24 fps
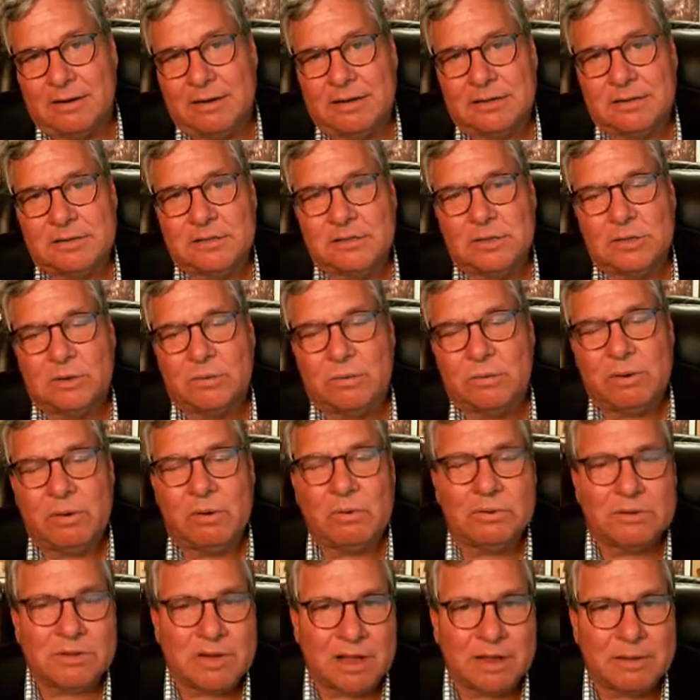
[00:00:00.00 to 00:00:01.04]
And so we
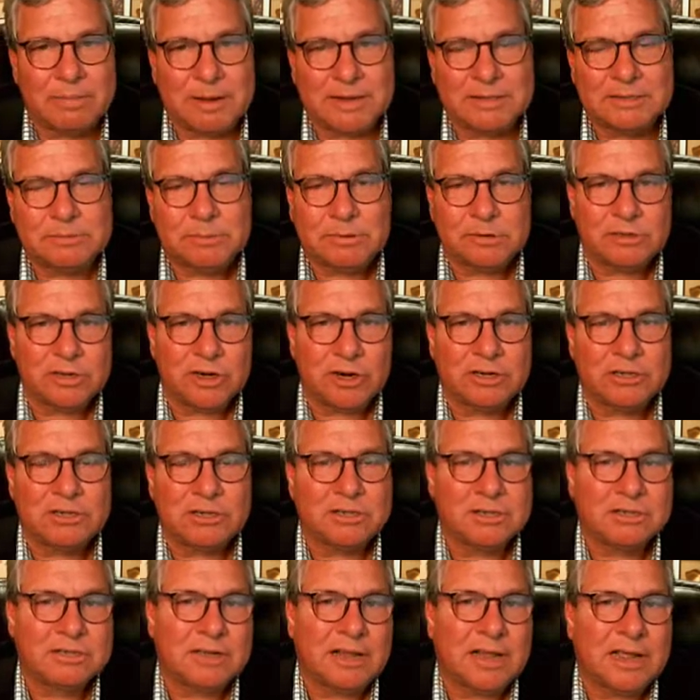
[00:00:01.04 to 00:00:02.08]
won't talk about Smith charts in
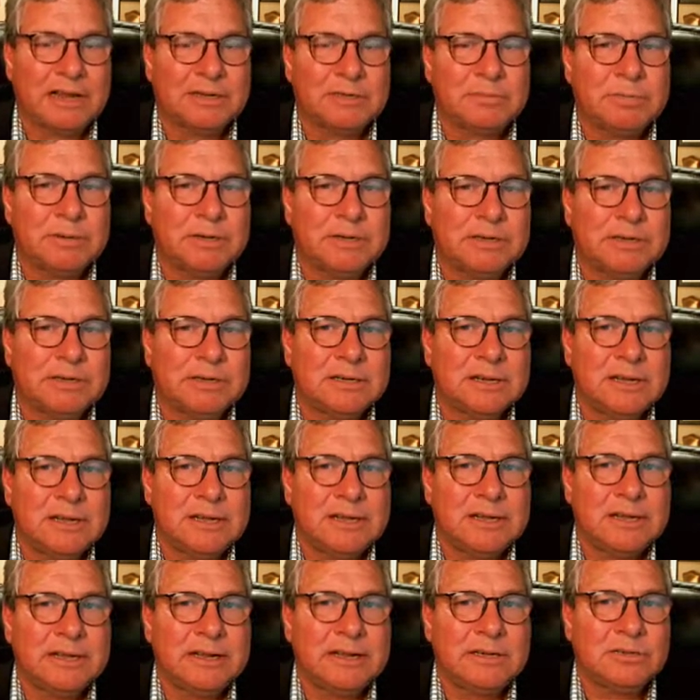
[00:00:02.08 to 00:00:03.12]
this class, but
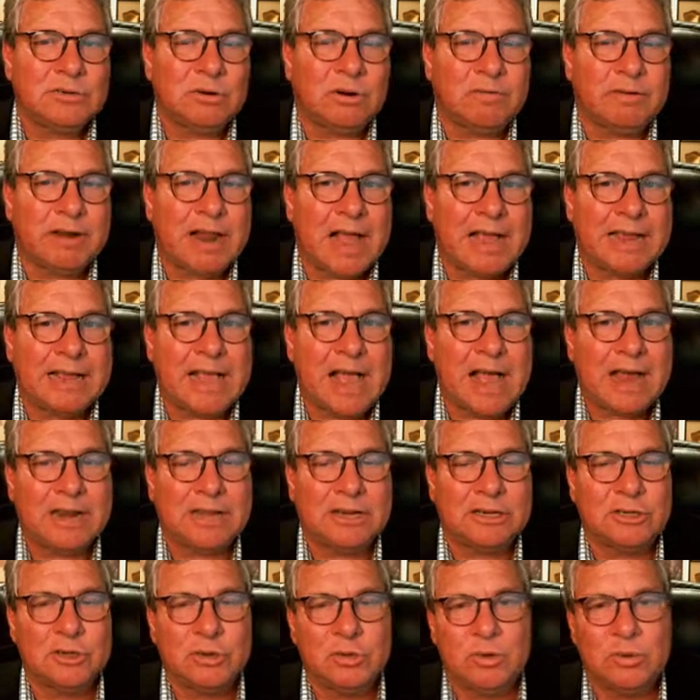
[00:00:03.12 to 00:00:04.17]
it is sort of an
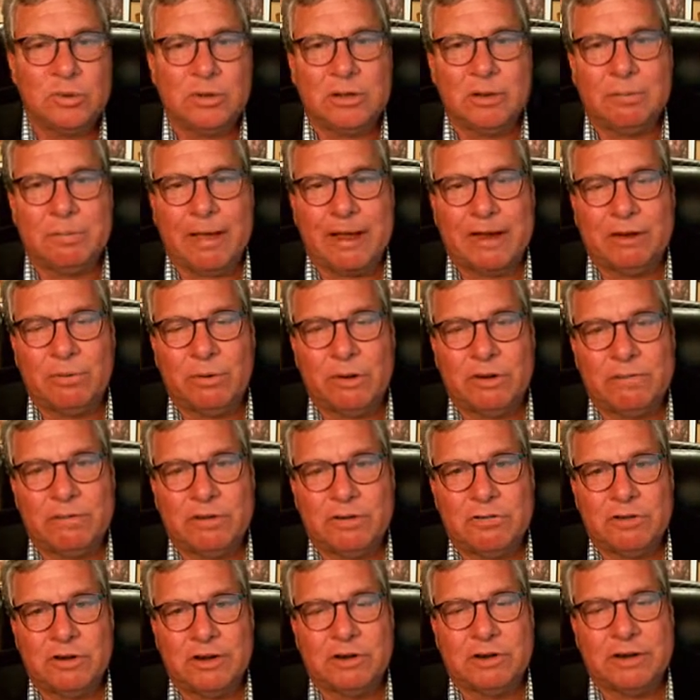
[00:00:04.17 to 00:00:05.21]
iconic tool in microwave
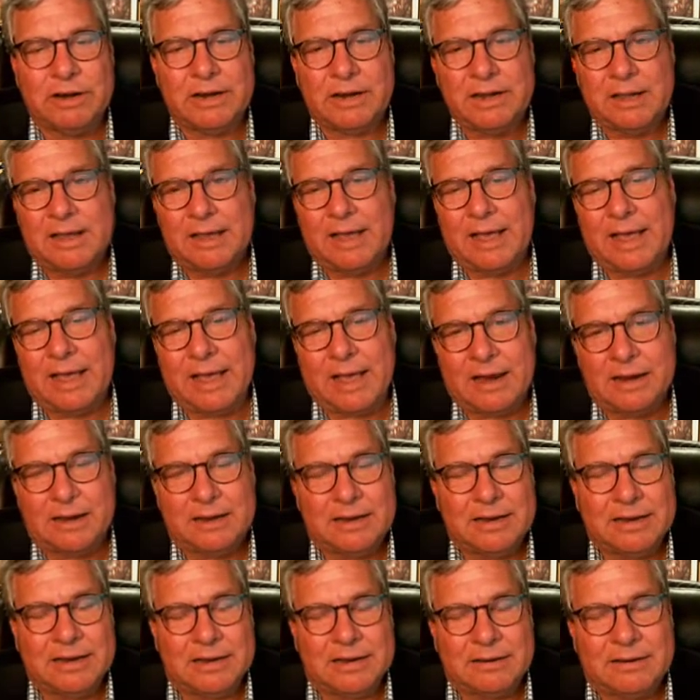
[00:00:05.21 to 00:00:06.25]
engineering, and
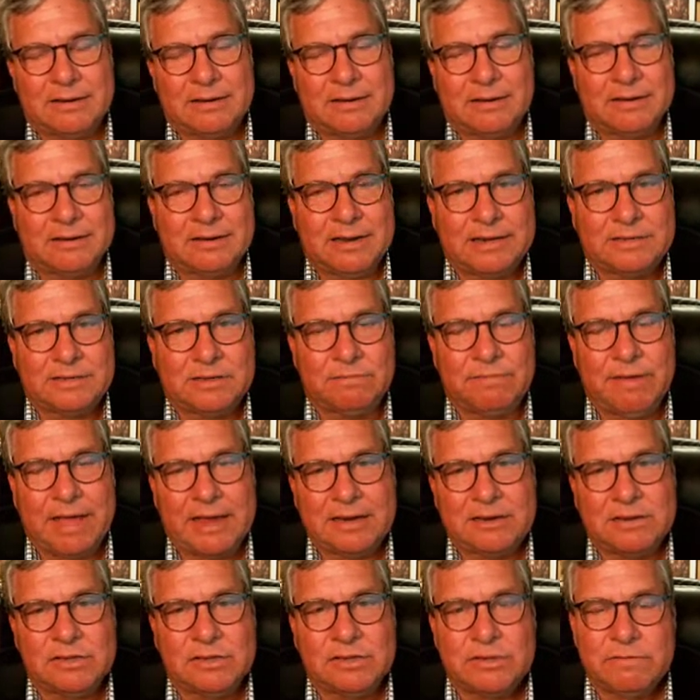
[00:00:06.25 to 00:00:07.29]
it takes
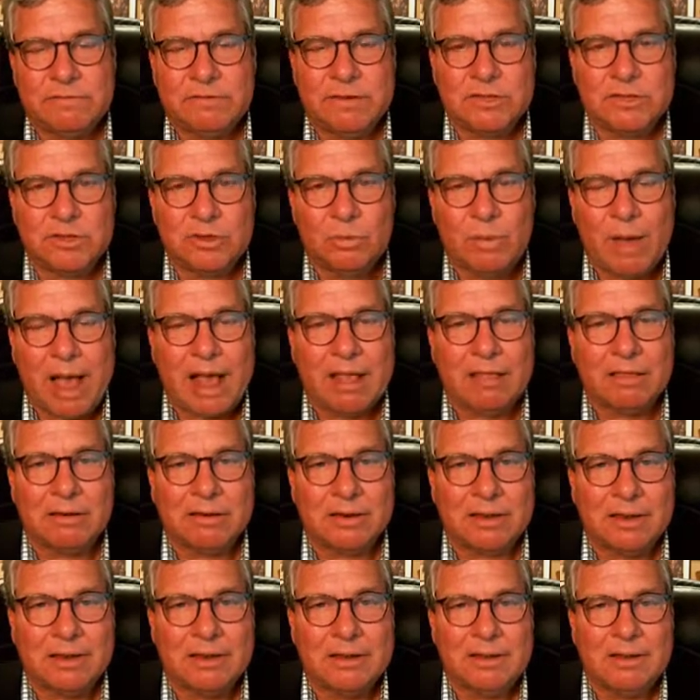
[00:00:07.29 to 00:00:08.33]
advantage of this
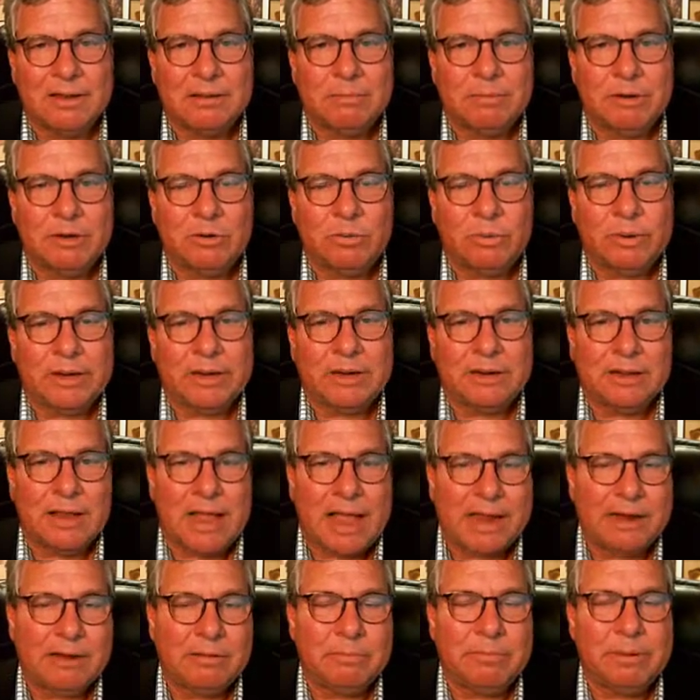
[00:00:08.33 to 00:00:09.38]
duality between
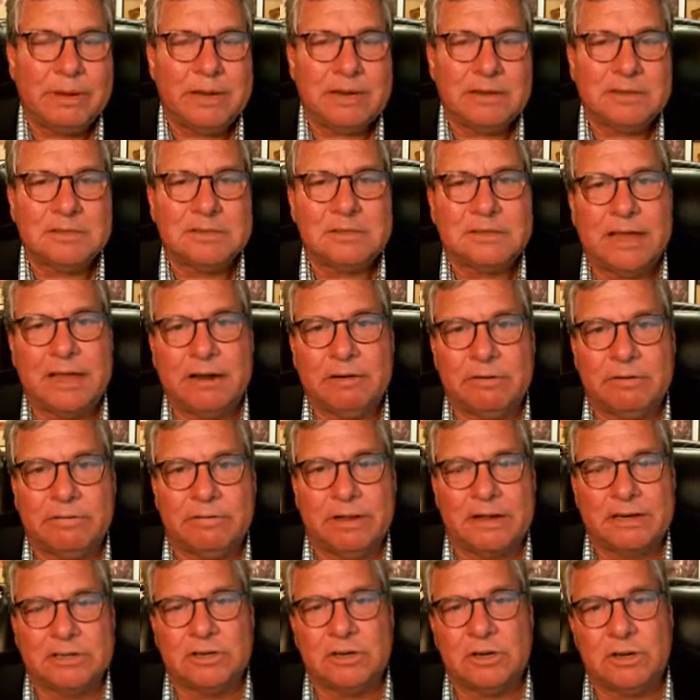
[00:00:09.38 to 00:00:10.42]
line impedance and
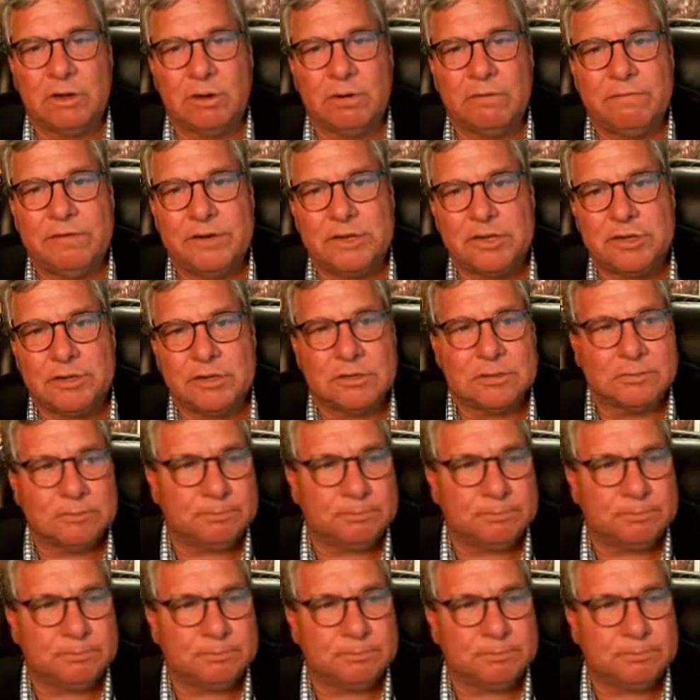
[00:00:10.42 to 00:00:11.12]
reflection coefficient.